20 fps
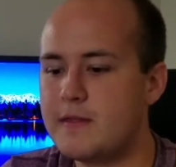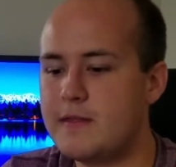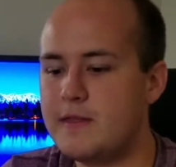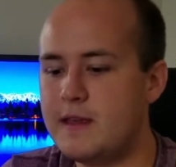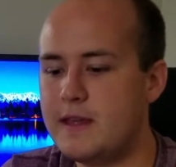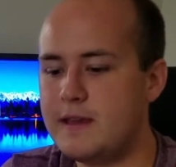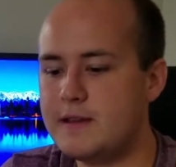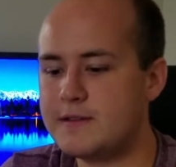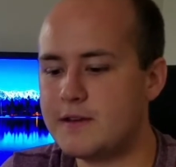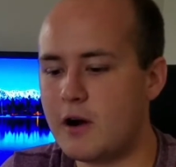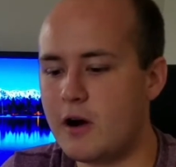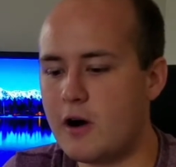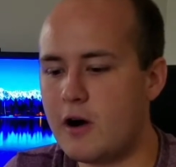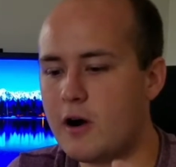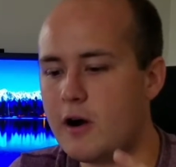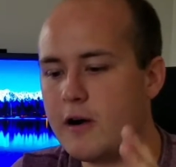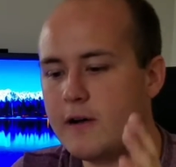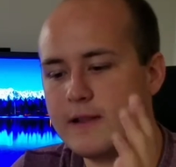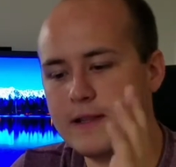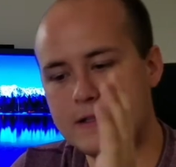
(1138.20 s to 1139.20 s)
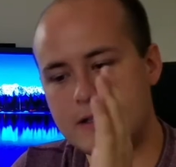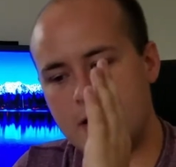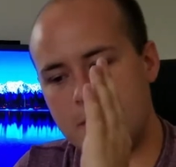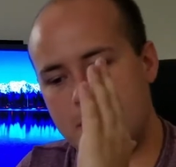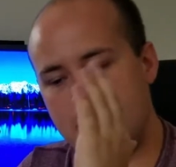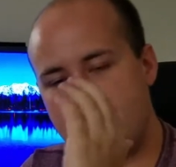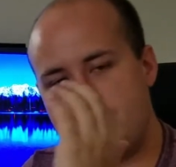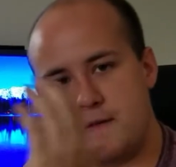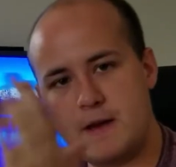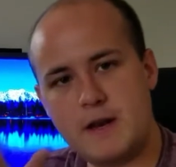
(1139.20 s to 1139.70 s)
It's gonna
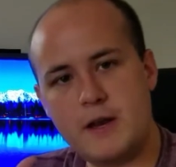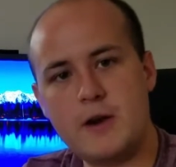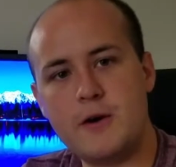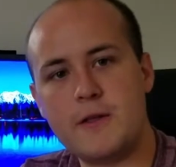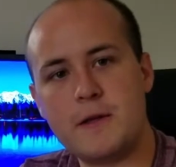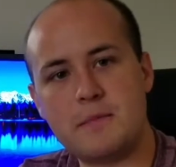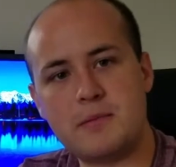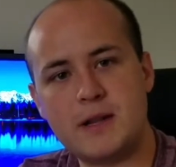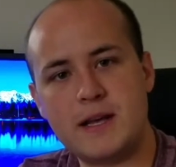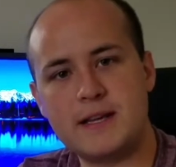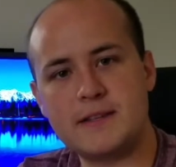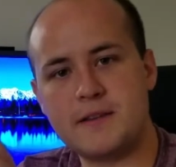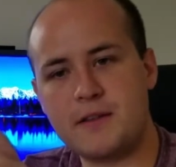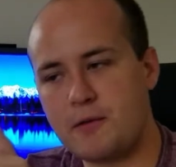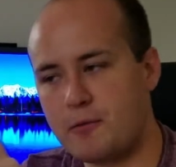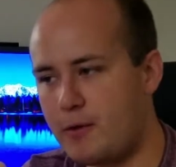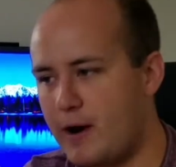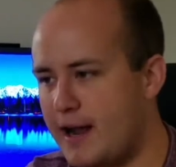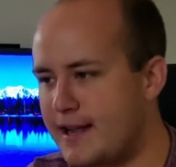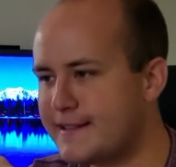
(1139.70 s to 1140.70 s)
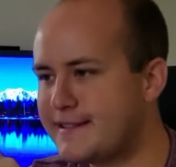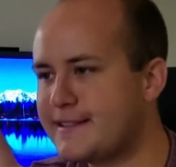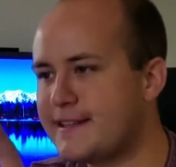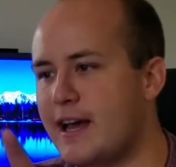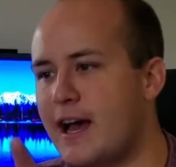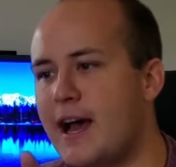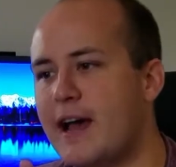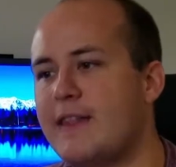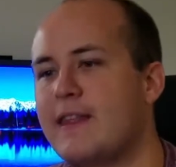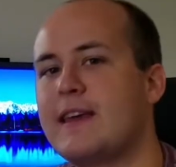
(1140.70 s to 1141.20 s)
be a video that plays on the right
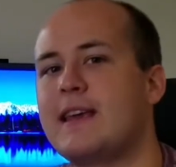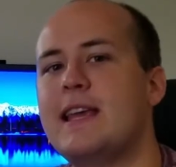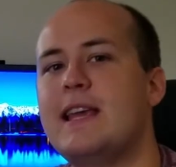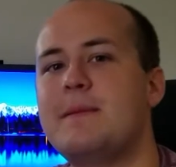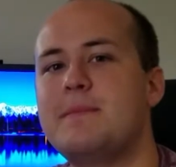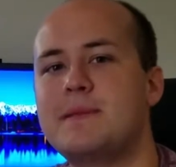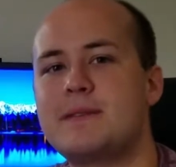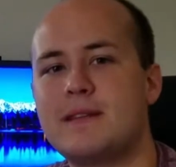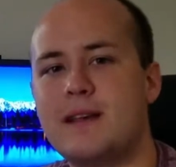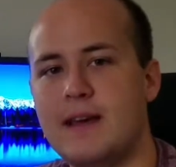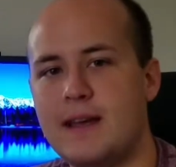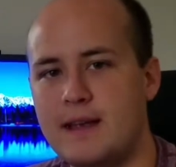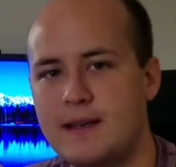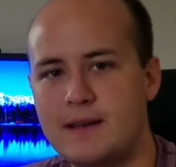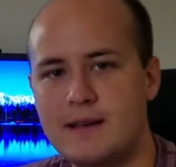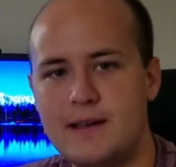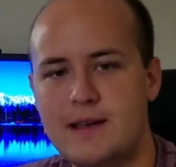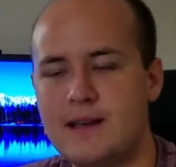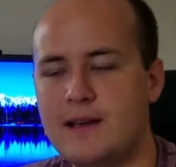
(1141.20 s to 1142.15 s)
side that keeps like,